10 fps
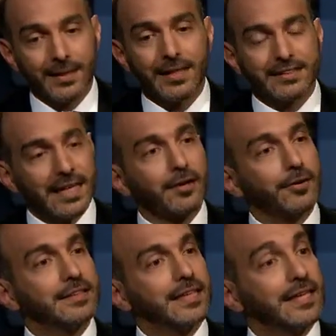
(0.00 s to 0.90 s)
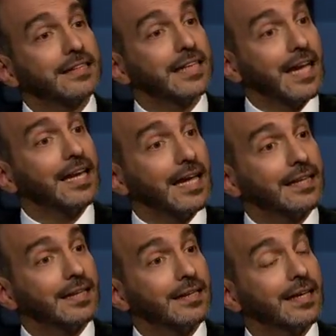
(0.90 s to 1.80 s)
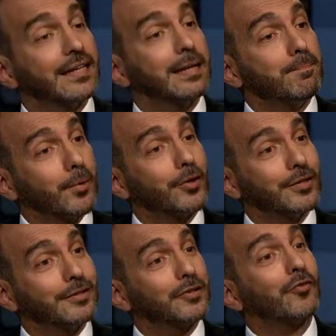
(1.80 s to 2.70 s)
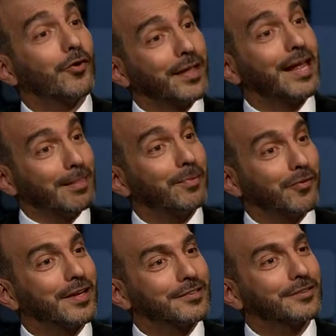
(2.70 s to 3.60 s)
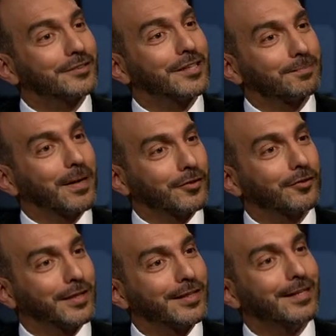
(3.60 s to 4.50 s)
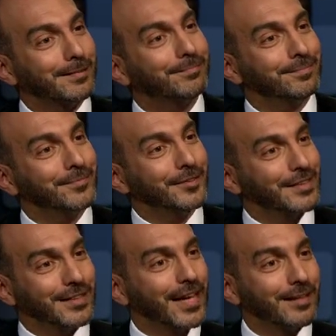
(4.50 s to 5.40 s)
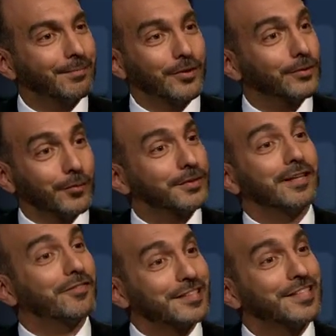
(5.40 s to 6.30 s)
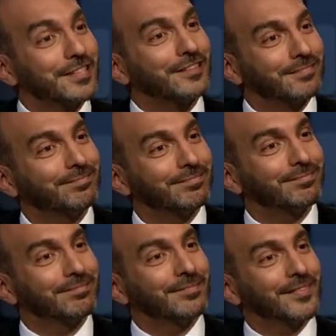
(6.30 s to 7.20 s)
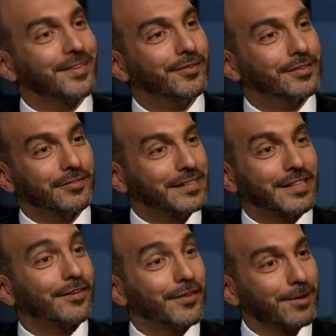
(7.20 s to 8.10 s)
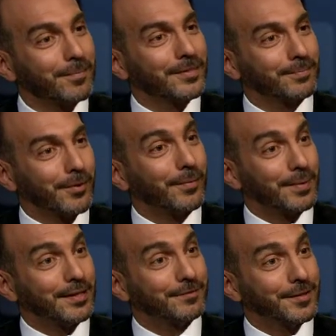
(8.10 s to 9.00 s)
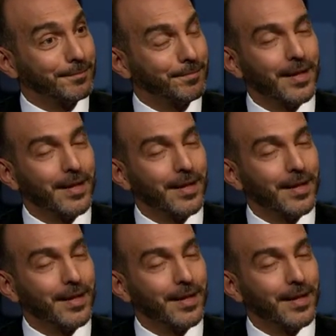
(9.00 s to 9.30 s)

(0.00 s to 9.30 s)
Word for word: The second is that it's highlighting the importance of other health professionals as part of the team. You see, that person wasn't a physician, he was a physical therapist, probably. Okay?